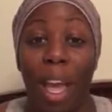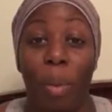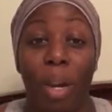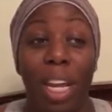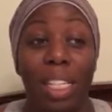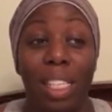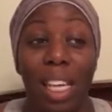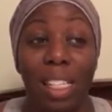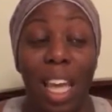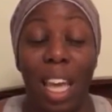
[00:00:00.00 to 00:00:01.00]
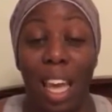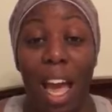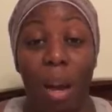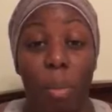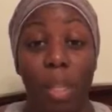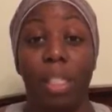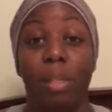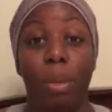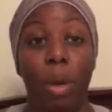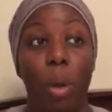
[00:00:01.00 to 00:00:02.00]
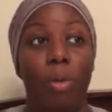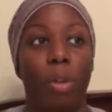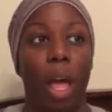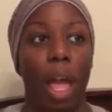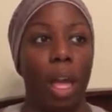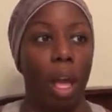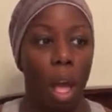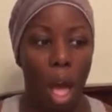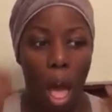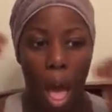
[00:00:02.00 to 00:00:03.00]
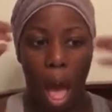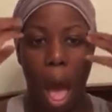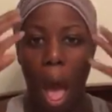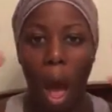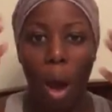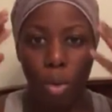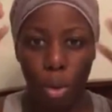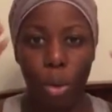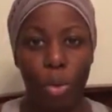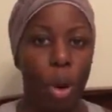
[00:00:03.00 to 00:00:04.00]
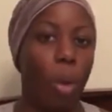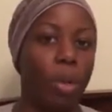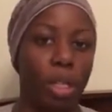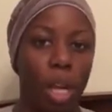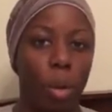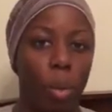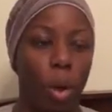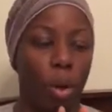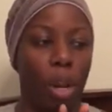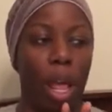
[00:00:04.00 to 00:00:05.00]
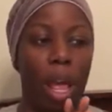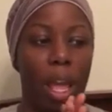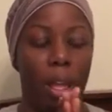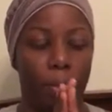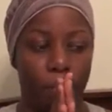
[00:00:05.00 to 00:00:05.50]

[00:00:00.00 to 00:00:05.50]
And when he says that, it kind of pisses me off. Like, how do you know it's gonna work? Like,